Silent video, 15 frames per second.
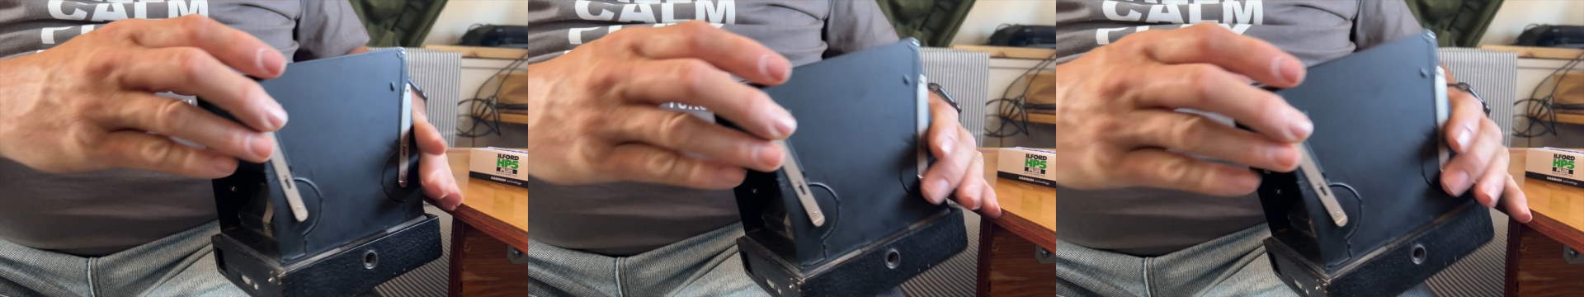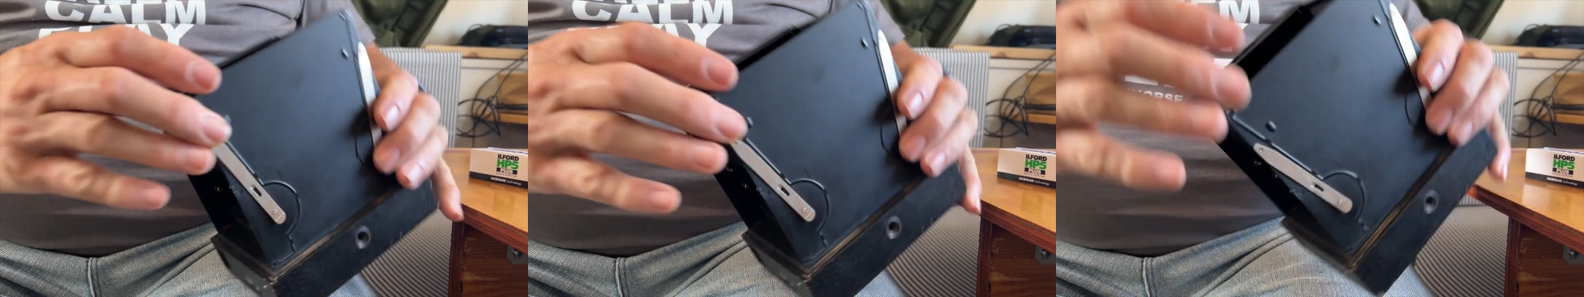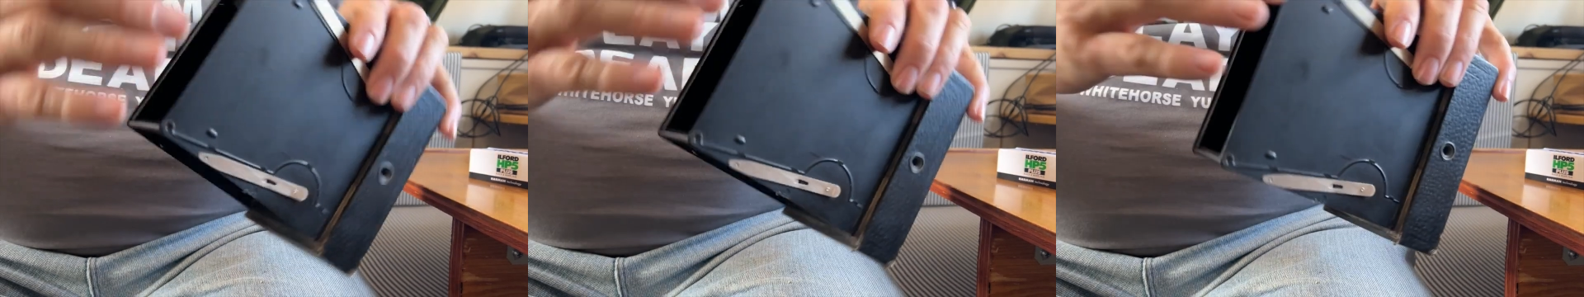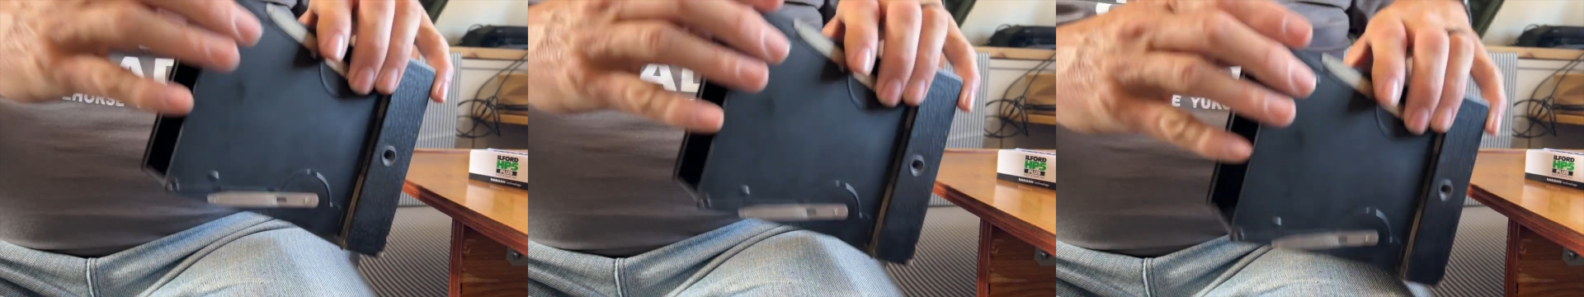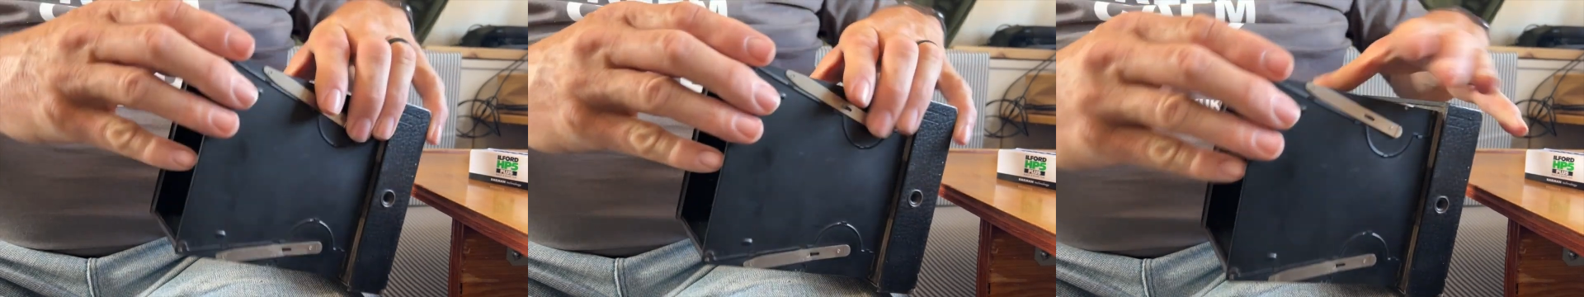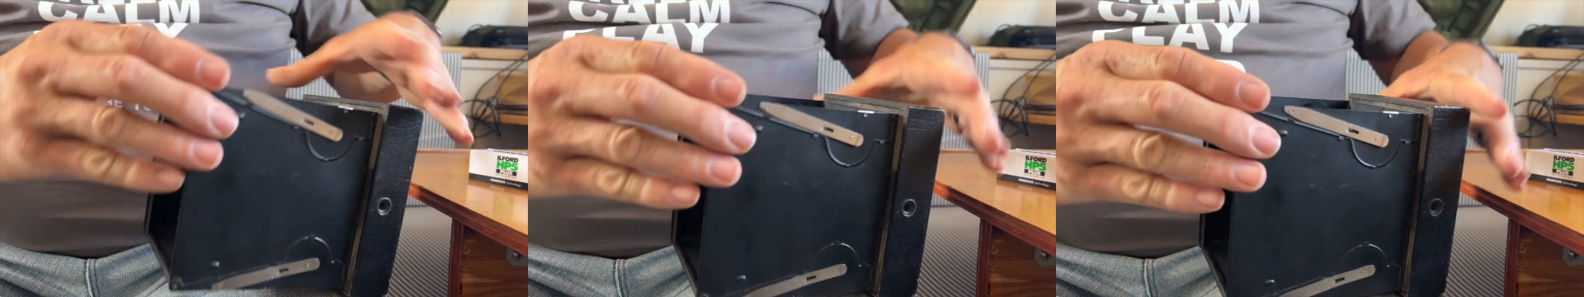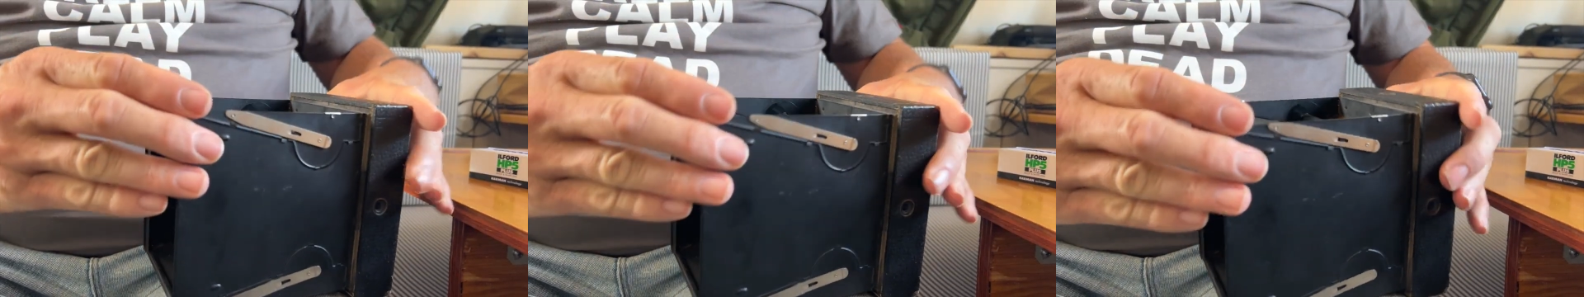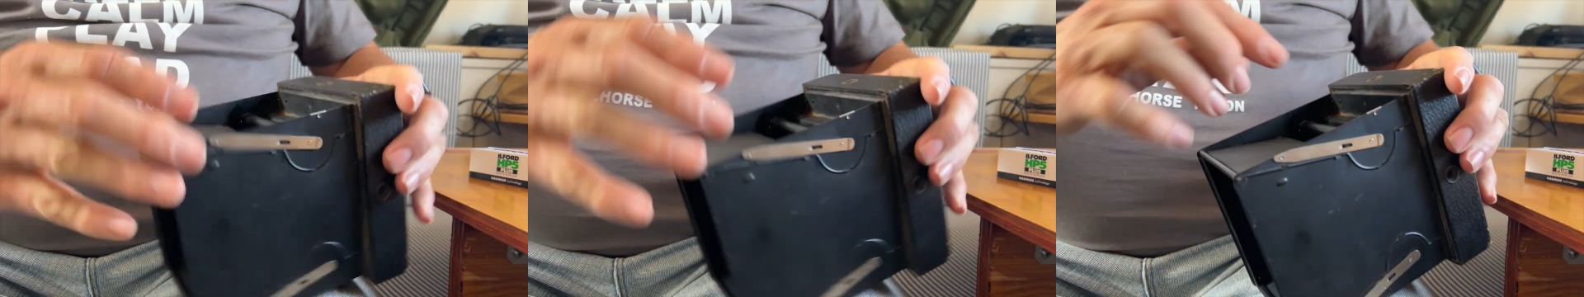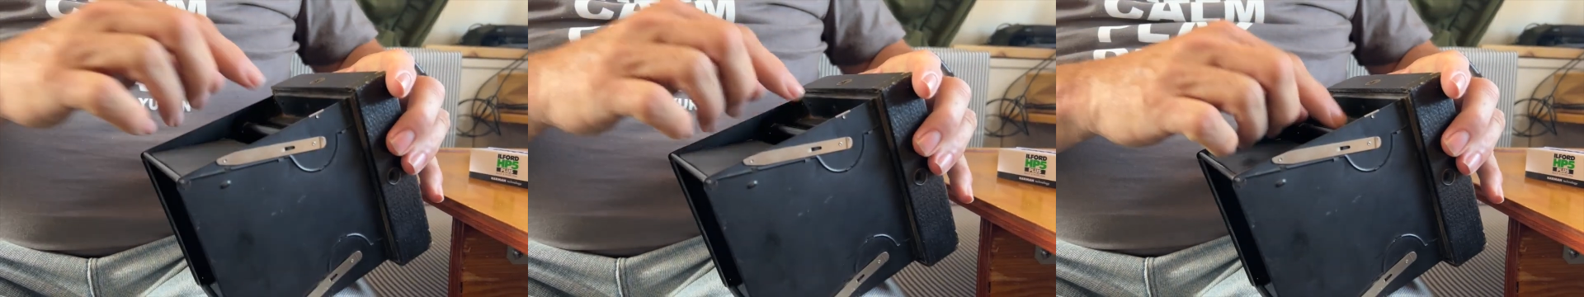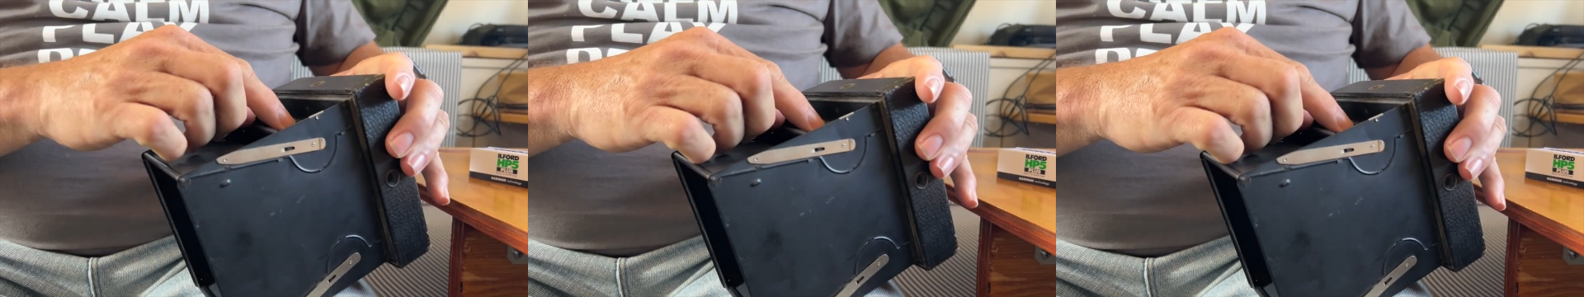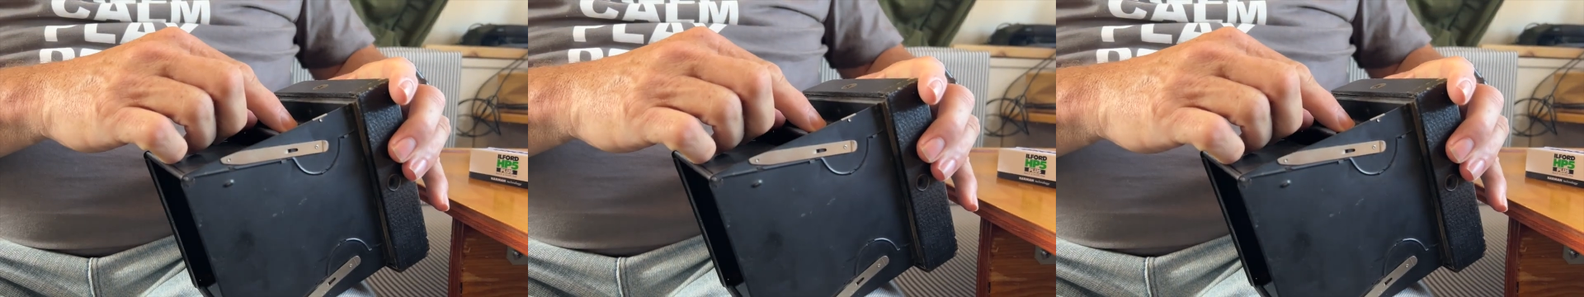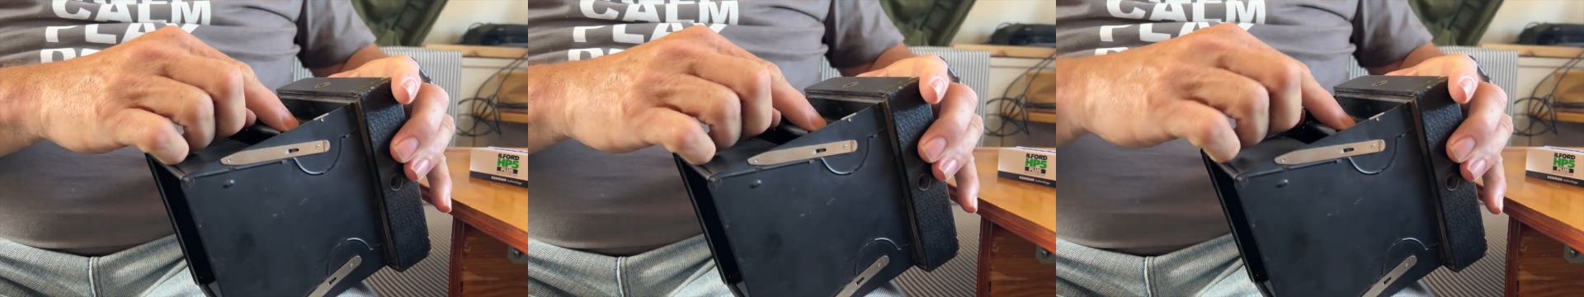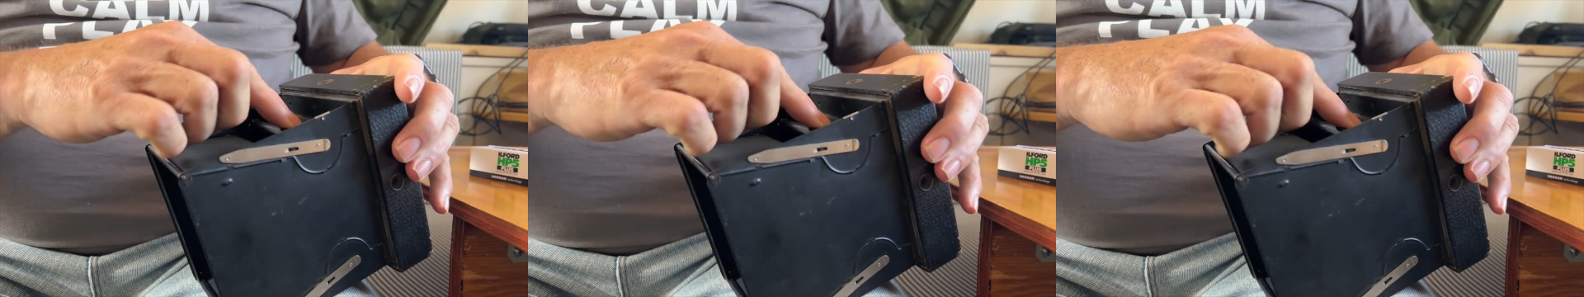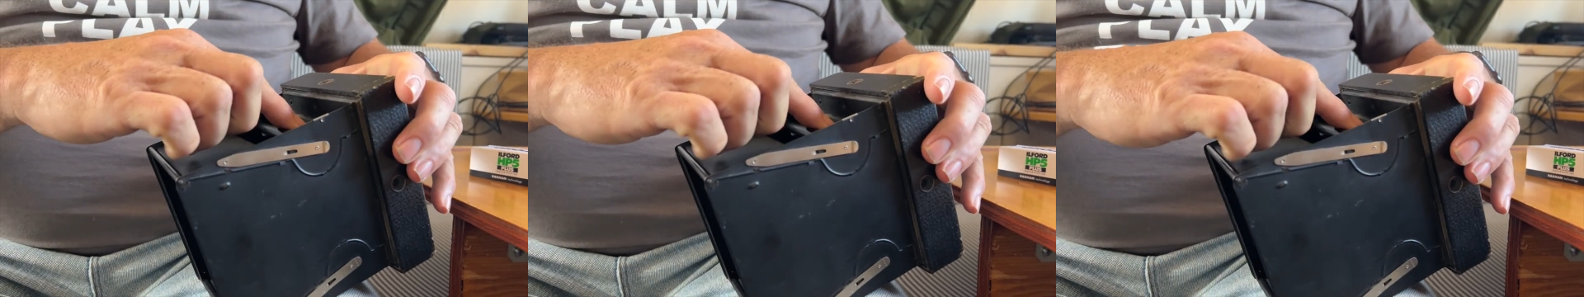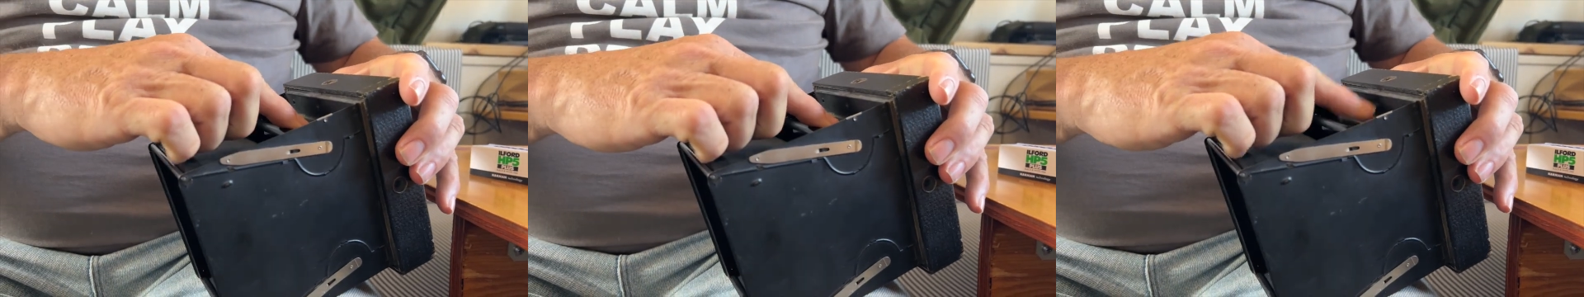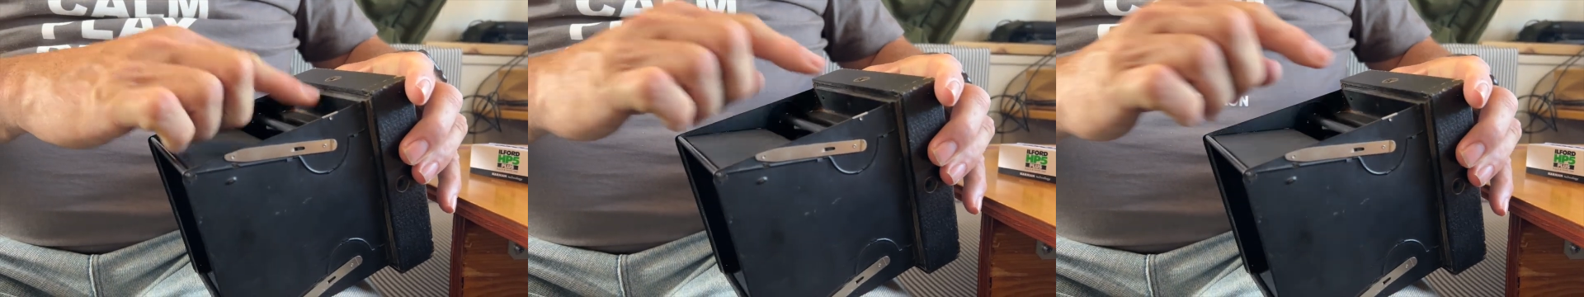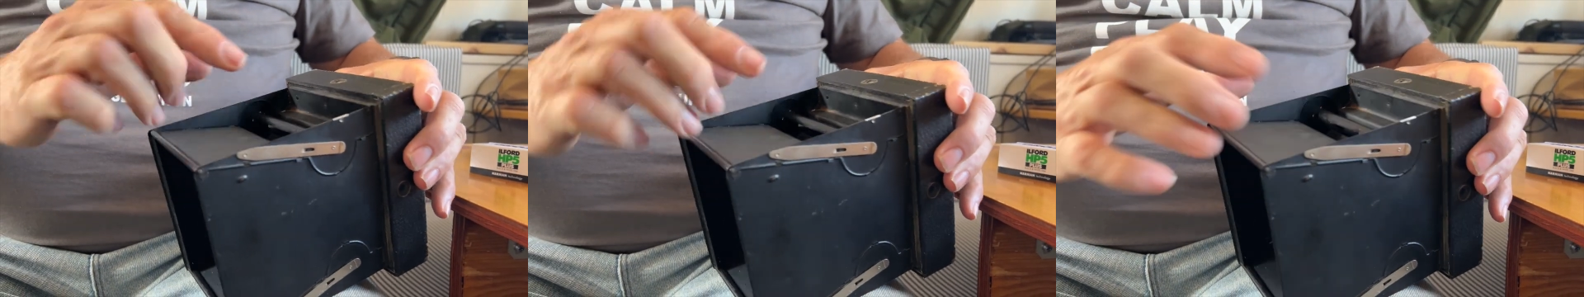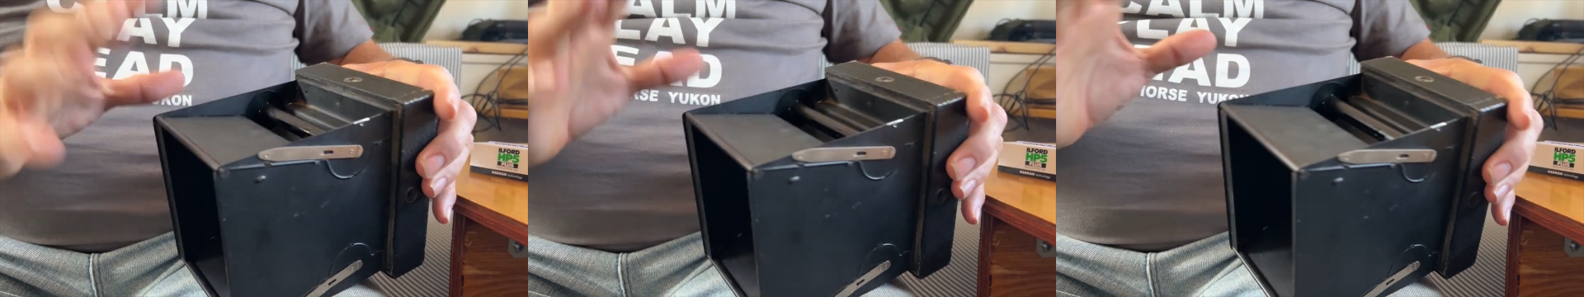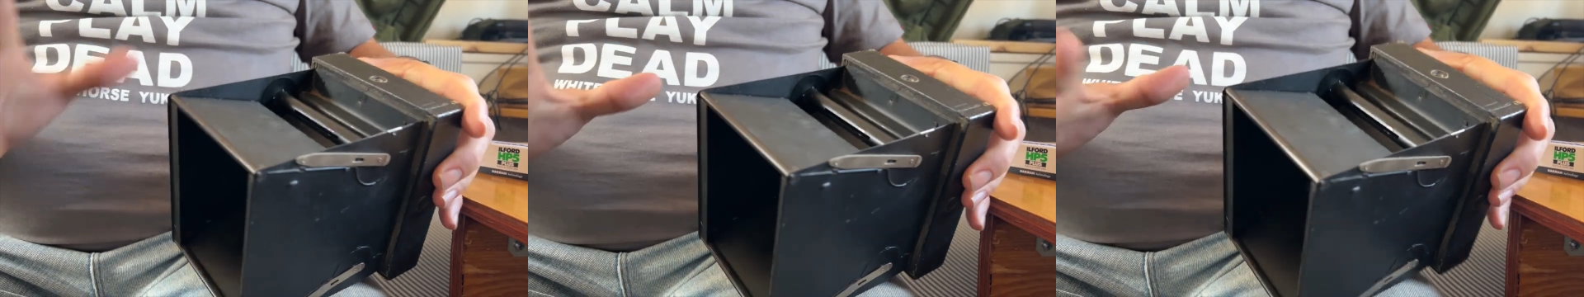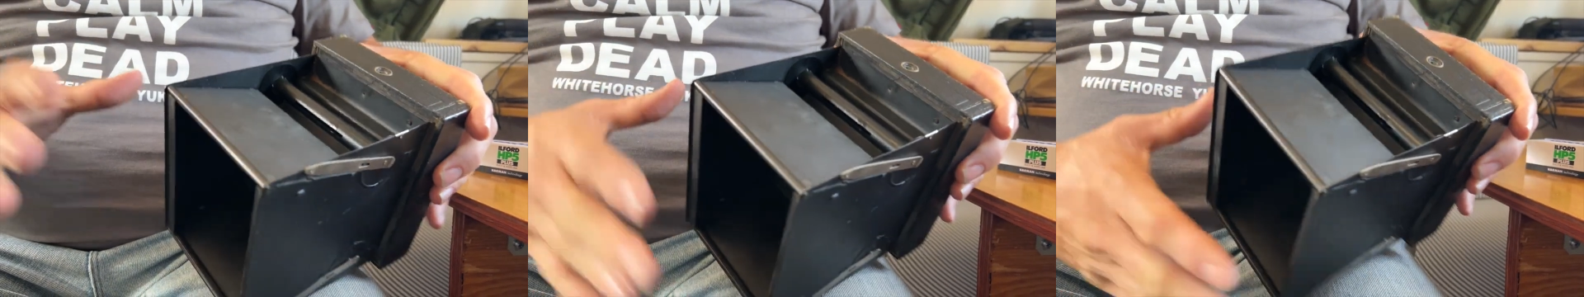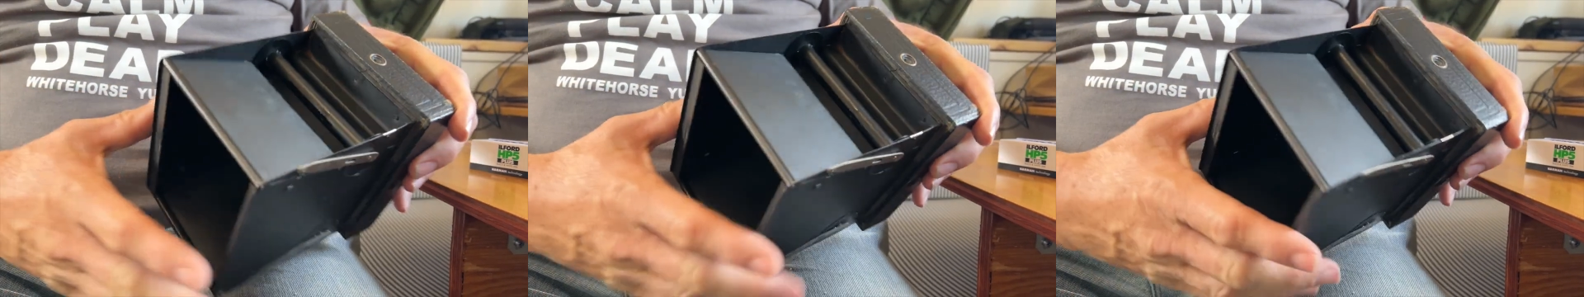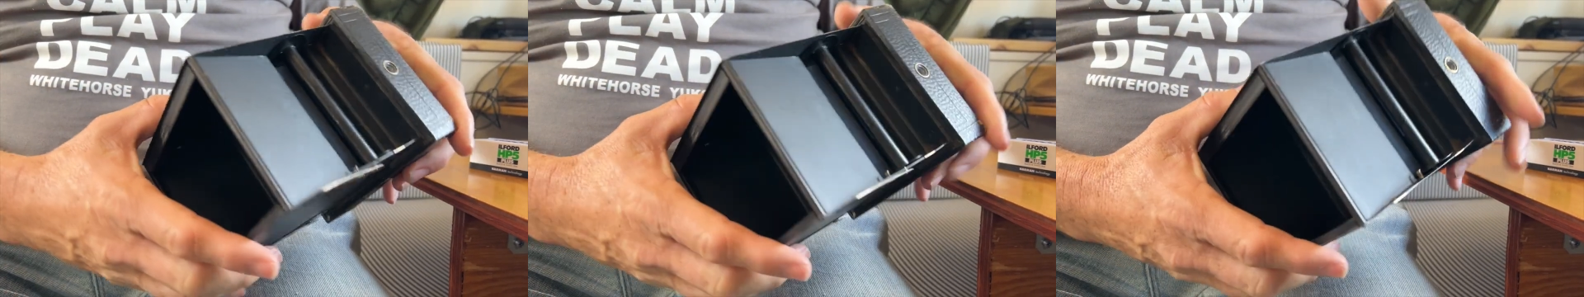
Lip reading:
Nobody's mouth can be seen.